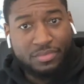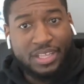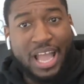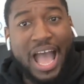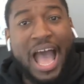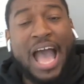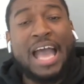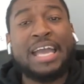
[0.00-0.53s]

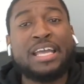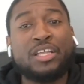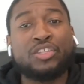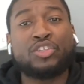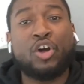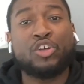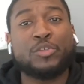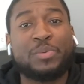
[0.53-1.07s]
I
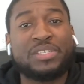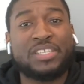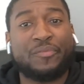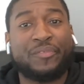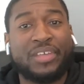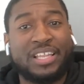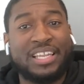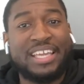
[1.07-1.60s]
don't
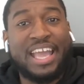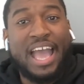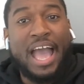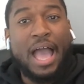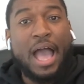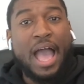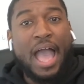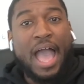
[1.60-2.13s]
specifically
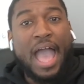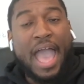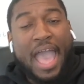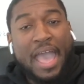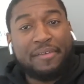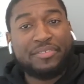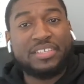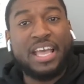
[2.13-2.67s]

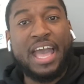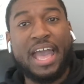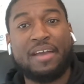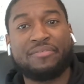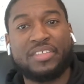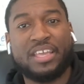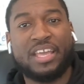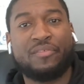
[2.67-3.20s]
have to
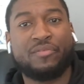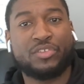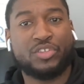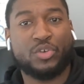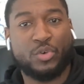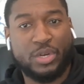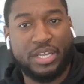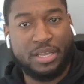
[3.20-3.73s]
have the
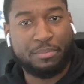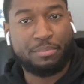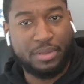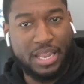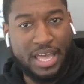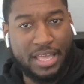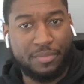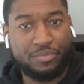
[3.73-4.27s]
inventory in
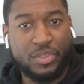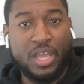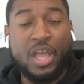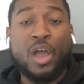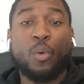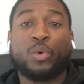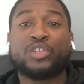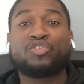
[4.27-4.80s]
play.
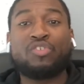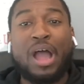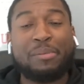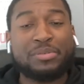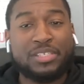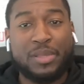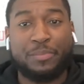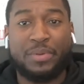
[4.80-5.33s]
What drop
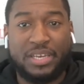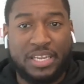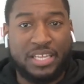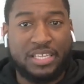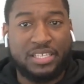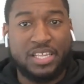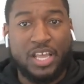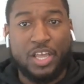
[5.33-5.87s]
shipping
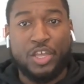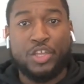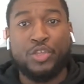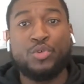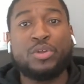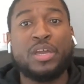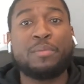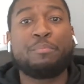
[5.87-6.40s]
is,
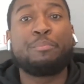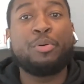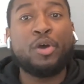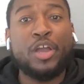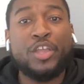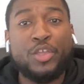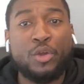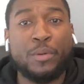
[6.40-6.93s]
you can
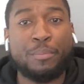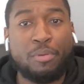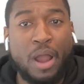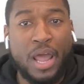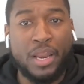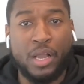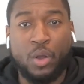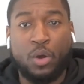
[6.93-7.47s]
put your
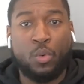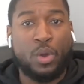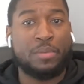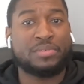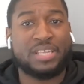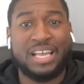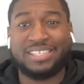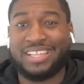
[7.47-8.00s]
product on
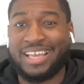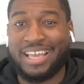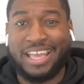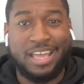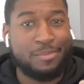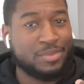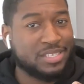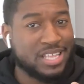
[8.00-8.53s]
websites like
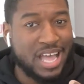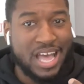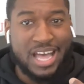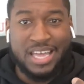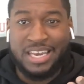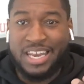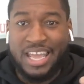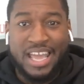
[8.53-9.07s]

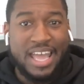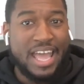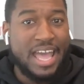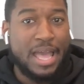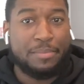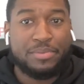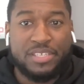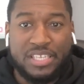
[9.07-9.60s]
Amazon,
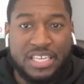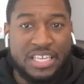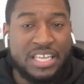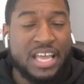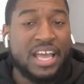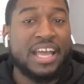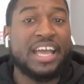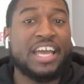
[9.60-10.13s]
Etsy,
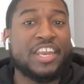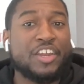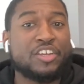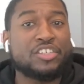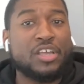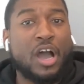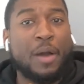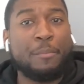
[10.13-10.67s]
and
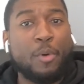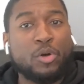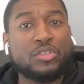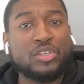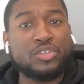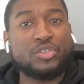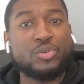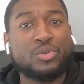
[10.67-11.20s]
there's a
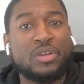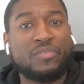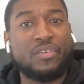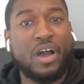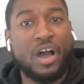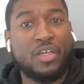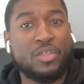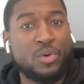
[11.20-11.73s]
multitude of
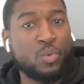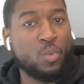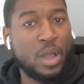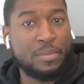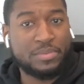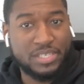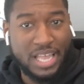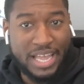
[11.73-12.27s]
other
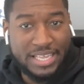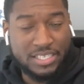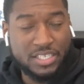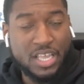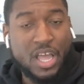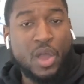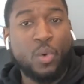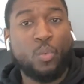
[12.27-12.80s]
websites
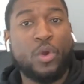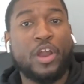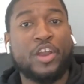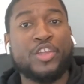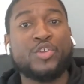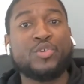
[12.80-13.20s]
where you